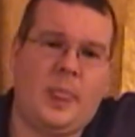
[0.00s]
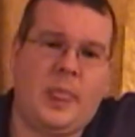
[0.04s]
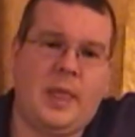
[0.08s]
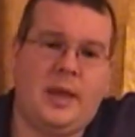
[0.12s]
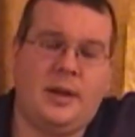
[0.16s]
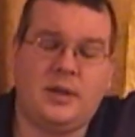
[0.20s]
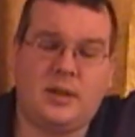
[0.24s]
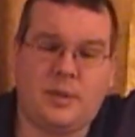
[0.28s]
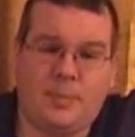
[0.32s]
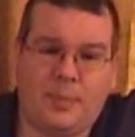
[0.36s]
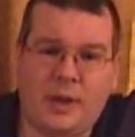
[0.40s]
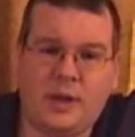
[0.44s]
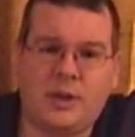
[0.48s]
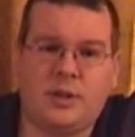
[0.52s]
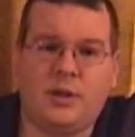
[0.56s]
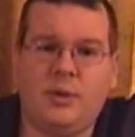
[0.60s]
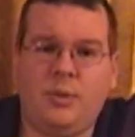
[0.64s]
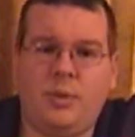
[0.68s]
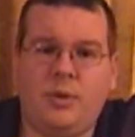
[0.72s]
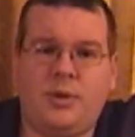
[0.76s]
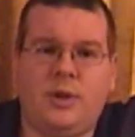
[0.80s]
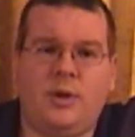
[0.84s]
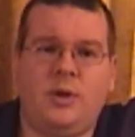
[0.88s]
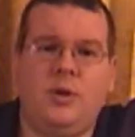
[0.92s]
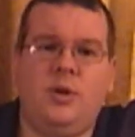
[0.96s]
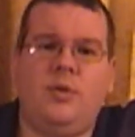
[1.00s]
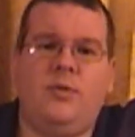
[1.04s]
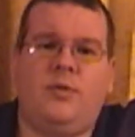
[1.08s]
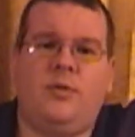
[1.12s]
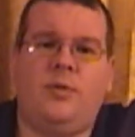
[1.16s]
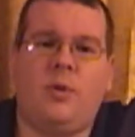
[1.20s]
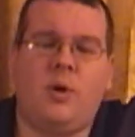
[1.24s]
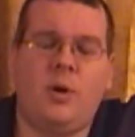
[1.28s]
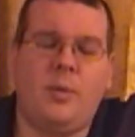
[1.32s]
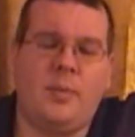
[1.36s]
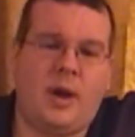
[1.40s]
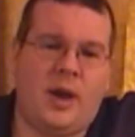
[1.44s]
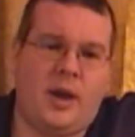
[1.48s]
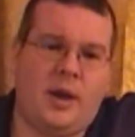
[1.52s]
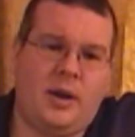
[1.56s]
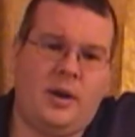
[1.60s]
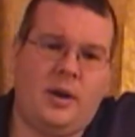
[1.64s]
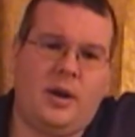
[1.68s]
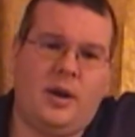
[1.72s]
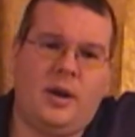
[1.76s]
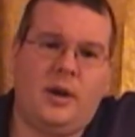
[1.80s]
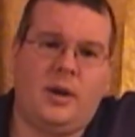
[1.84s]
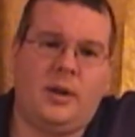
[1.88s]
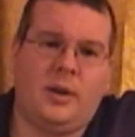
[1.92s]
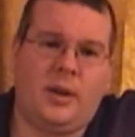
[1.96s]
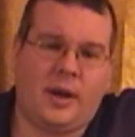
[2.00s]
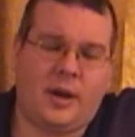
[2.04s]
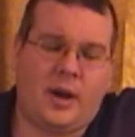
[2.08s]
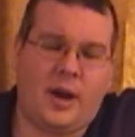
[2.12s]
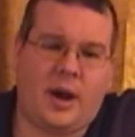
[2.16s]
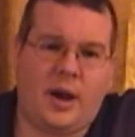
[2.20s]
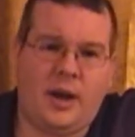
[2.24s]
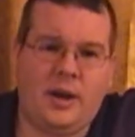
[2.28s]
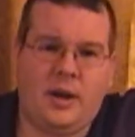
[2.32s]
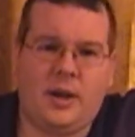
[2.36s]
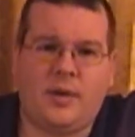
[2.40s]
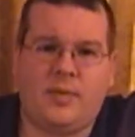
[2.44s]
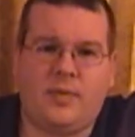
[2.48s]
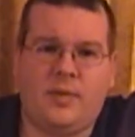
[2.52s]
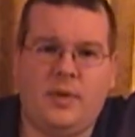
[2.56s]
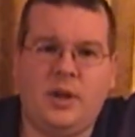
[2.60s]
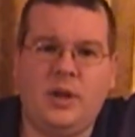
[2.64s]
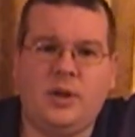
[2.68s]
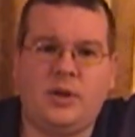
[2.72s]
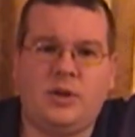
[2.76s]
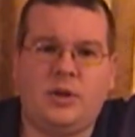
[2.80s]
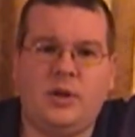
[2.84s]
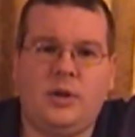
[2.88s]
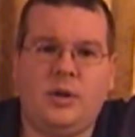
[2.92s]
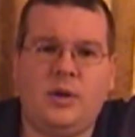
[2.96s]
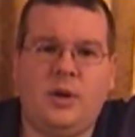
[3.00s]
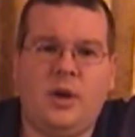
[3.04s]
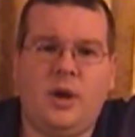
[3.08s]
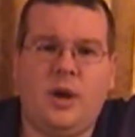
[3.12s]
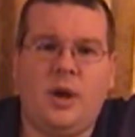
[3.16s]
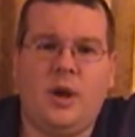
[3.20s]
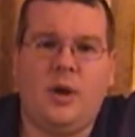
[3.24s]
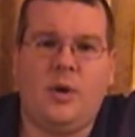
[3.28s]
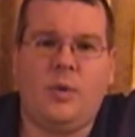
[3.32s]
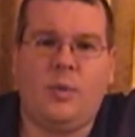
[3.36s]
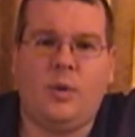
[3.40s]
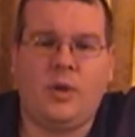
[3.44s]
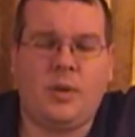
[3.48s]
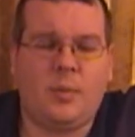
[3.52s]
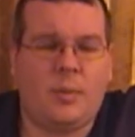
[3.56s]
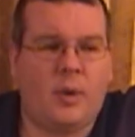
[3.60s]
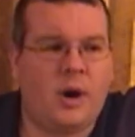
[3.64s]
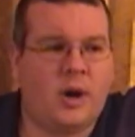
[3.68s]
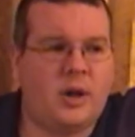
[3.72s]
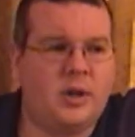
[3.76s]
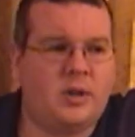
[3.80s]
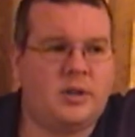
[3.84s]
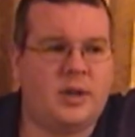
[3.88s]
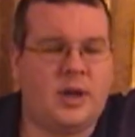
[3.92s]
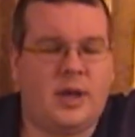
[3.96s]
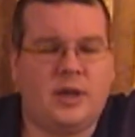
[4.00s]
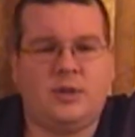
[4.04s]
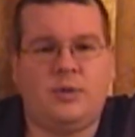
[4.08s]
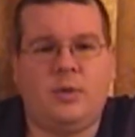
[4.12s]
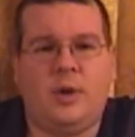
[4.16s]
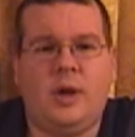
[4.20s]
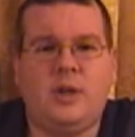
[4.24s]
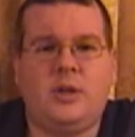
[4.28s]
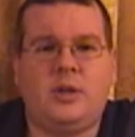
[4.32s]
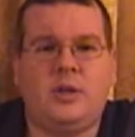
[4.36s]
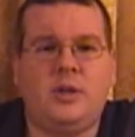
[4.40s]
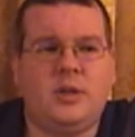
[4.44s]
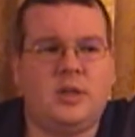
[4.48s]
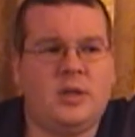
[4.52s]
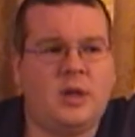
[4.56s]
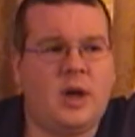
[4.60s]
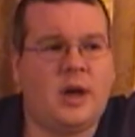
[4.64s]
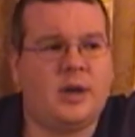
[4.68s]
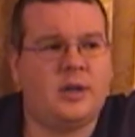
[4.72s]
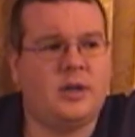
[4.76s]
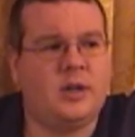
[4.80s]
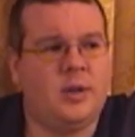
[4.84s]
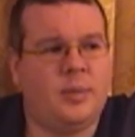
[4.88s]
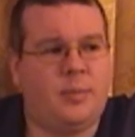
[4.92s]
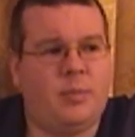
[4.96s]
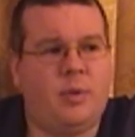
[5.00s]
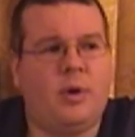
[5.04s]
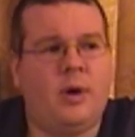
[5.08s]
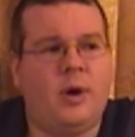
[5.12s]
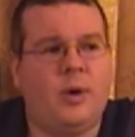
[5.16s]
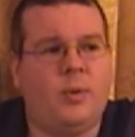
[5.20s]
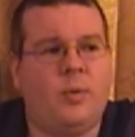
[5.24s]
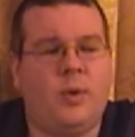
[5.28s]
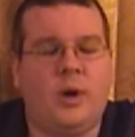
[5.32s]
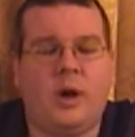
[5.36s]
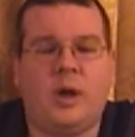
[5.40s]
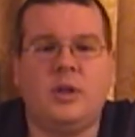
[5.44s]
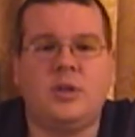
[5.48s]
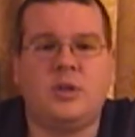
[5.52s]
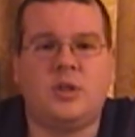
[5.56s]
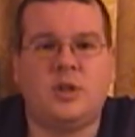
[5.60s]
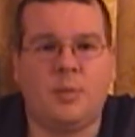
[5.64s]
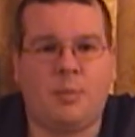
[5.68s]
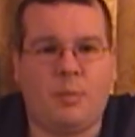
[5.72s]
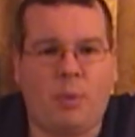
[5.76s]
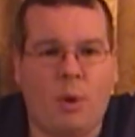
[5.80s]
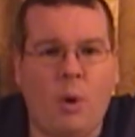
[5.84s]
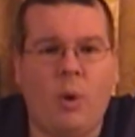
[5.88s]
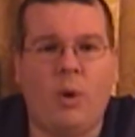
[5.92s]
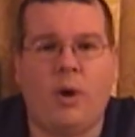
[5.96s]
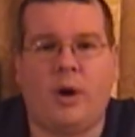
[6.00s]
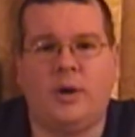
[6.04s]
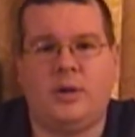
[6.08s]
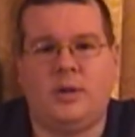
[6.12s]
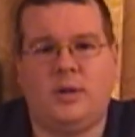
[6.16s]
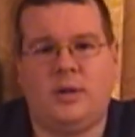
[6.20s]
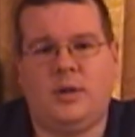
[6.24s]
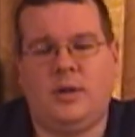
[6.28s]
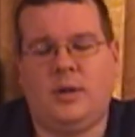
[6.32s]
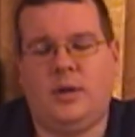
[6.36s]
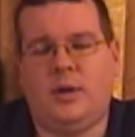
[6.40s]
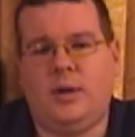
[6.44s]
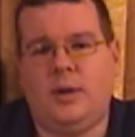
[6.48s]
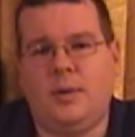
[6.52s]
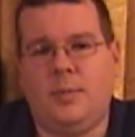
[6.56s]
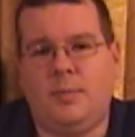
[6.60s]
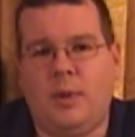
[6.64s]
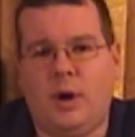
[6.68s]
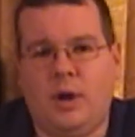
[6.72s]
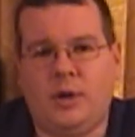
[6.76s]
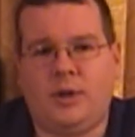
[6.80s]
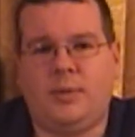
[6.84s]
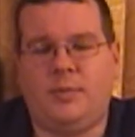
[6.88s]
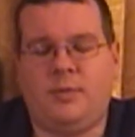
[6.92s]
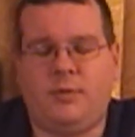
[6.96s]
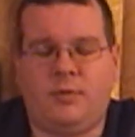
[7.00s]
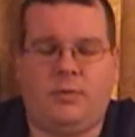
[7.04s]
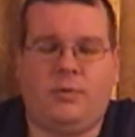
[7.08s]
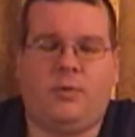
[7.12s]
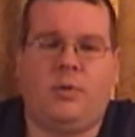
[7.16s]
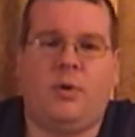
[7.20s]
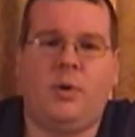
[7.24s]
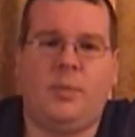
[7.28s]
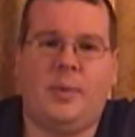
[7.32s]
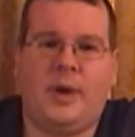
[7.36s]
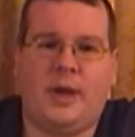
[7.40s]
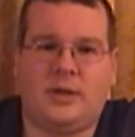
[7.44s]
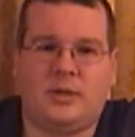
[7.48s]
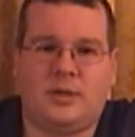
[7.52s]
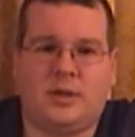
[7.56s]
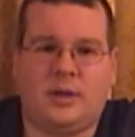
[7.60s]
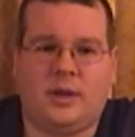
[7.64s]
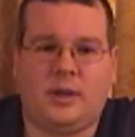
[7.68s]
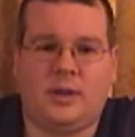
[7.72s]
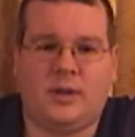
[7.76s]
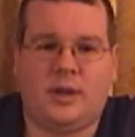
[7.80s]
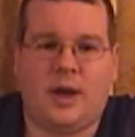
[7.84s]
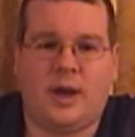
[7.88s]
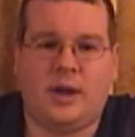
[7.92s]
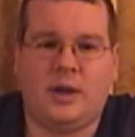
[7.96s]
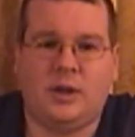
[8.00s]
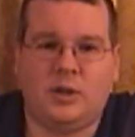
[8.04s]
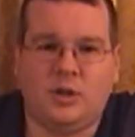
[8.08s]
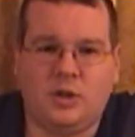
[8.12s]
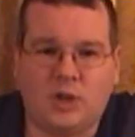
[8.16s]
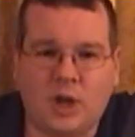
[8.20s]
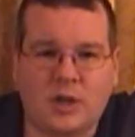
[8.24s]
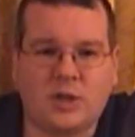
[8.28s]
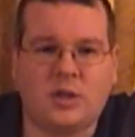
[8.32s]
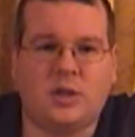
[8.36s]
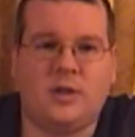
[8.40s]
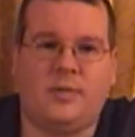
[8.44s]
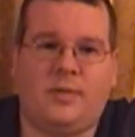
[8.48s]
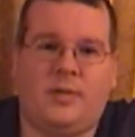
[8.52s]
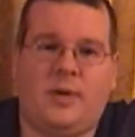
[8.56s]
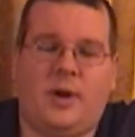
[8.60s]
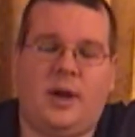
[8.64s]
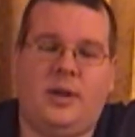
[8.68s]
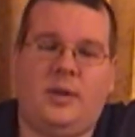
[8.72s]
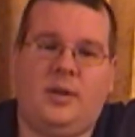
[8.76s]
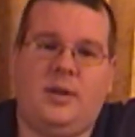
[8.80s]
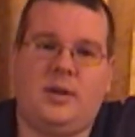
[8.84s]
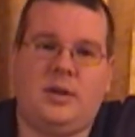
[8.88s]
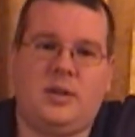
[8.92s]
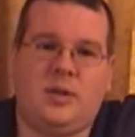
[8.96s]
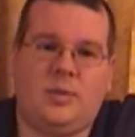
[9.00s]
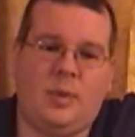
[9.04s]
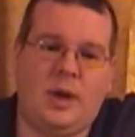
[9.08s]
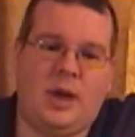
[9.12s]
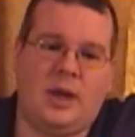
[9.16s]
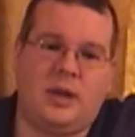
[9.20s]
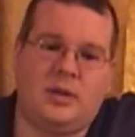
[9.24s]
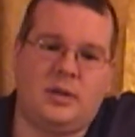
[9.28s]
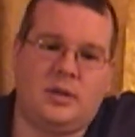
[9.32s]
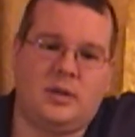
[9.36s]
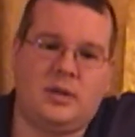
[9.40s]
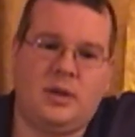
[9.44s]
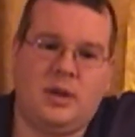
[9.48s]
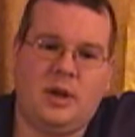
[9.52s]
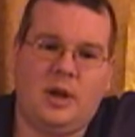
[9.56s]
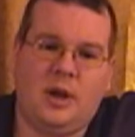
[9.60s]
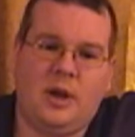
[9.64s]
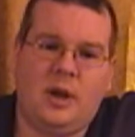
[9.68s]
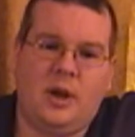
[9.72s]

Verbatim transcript: And especially with a new format like high definition, where the market saturation is not to the point where it can support multiple formats like that and justify the expense.